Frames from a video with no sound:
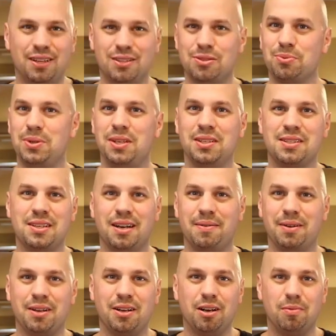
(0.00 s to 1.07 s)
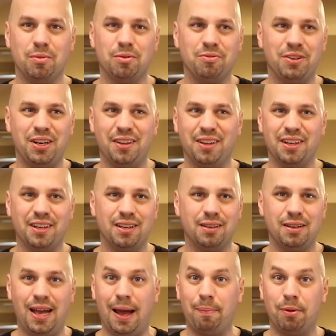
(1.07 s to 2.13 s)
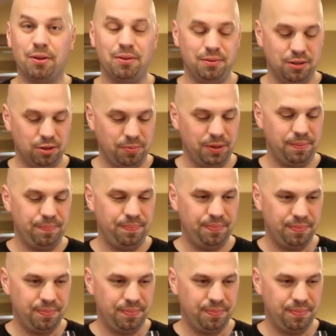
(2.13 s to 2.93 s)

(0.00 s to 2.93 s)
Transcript: the sweetness, kind of caramel, vanilla, apple, a little bit.